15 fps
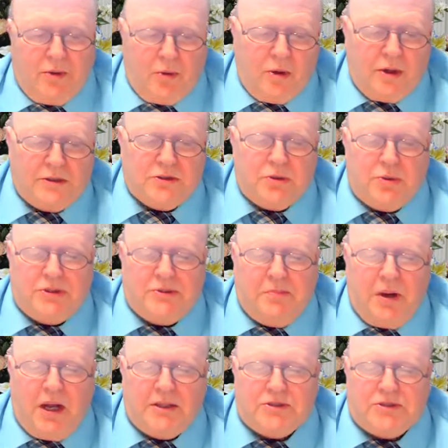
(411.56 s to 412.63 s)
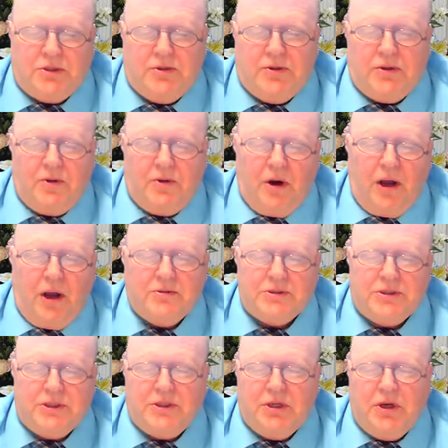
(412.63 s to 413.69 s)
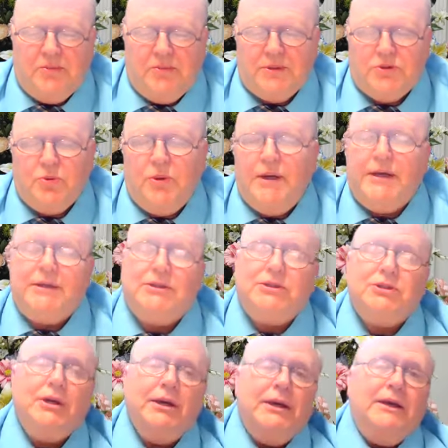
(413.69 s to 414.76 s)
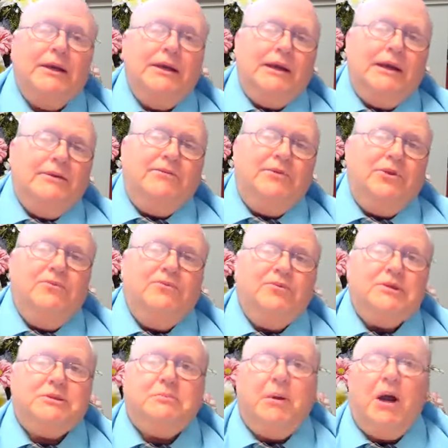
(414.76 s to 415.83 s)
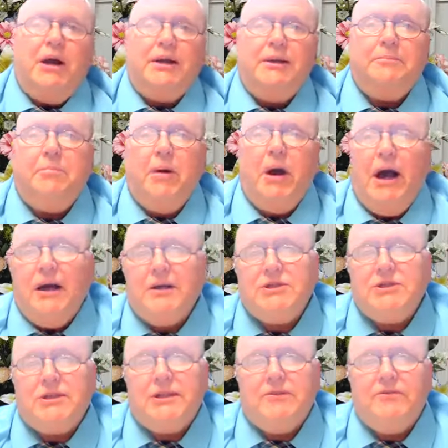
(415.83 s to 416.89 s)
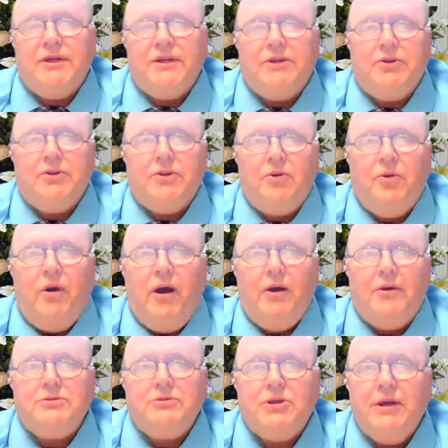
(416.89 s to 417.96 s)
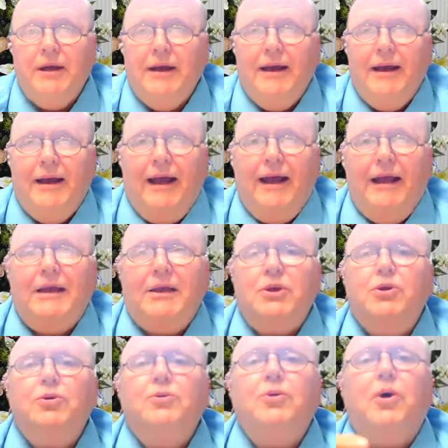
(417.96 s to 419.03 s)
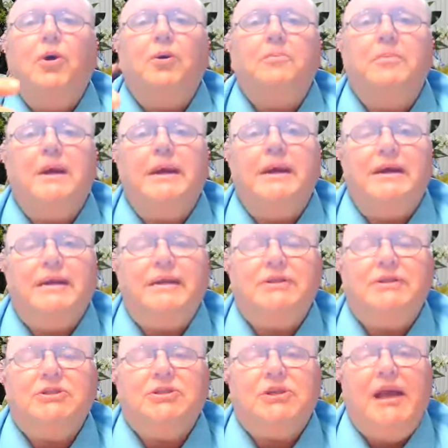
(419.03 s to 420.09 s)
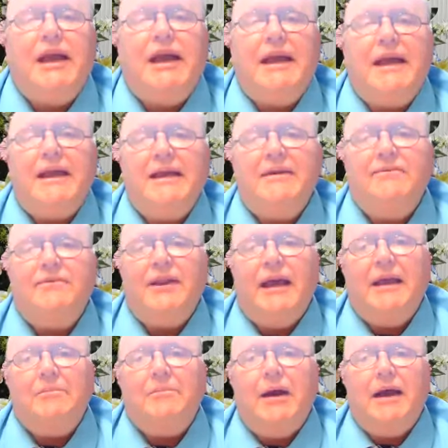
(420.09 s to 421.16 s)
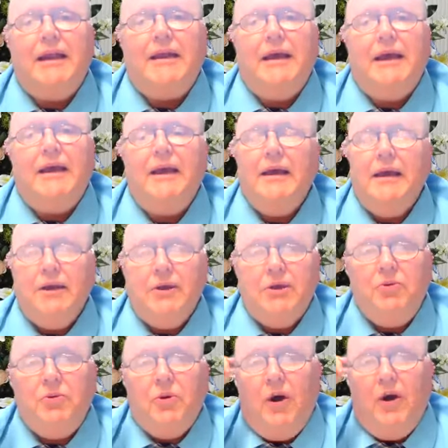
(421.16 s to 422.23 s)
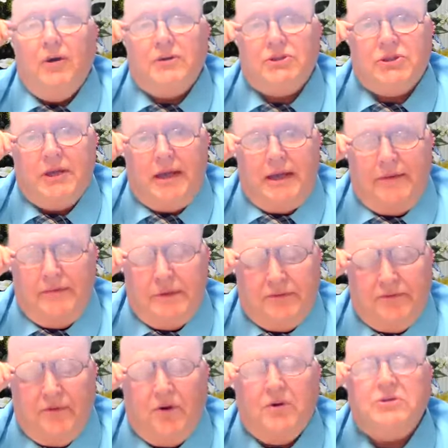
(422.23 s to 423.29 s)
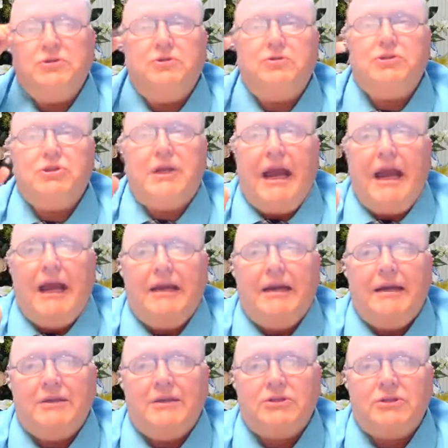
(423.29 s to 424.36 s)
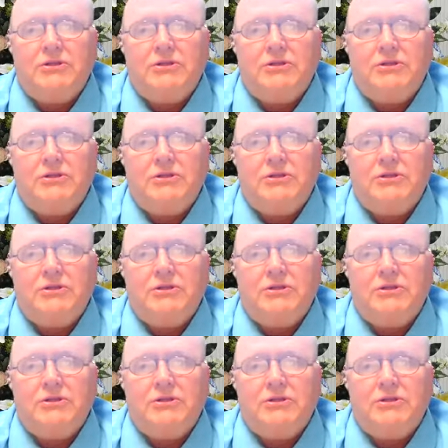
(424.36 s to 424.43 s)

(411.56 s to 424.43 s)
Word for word: One's response to the cross determines which you've responded positively to the cross, hey, you are being saved day by day. You are saved as far as your standing is